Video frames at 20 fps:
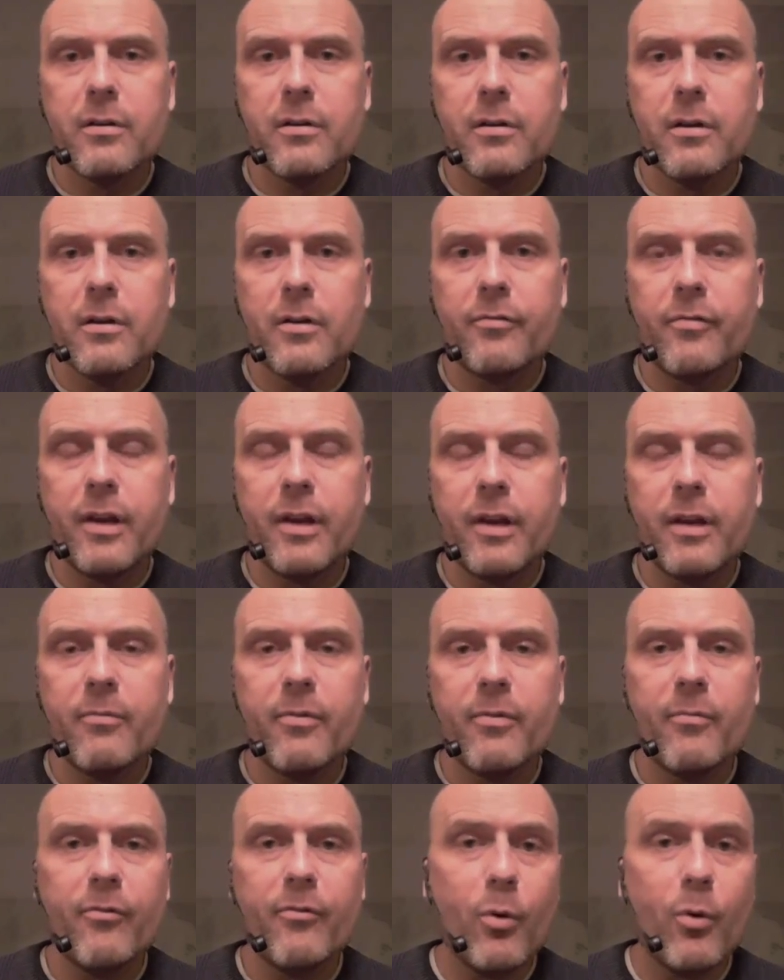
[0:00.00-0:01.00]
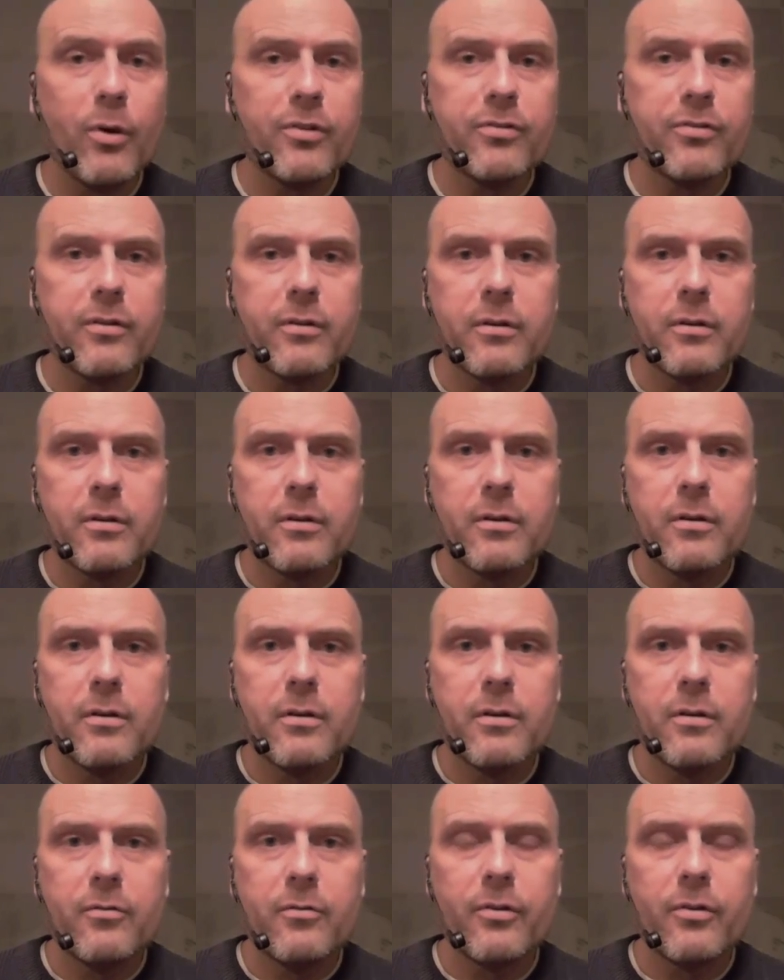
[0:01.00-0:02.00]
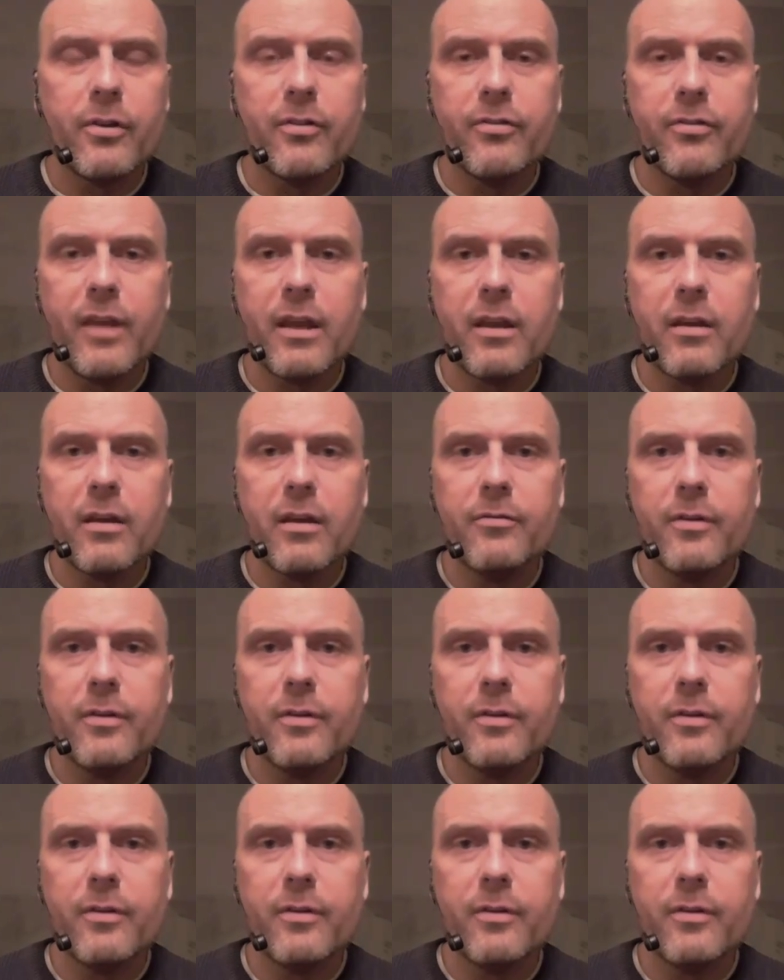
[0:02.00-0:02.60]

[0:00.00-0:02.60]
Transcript: of freedom from force for the sake of